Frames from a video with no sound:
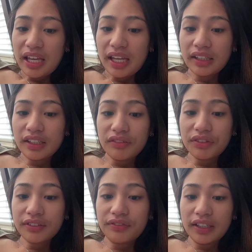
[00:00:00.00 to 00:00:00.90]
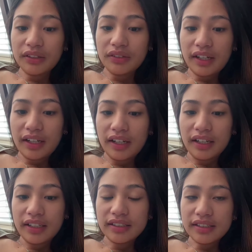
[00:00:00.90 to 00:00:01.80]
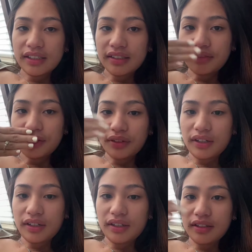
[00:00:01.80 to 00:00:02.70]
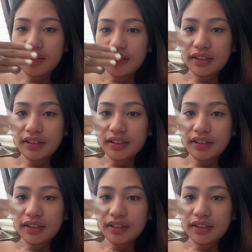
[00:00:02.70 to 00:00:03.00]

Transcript: hey, thank you for the follow, guys. I love you all.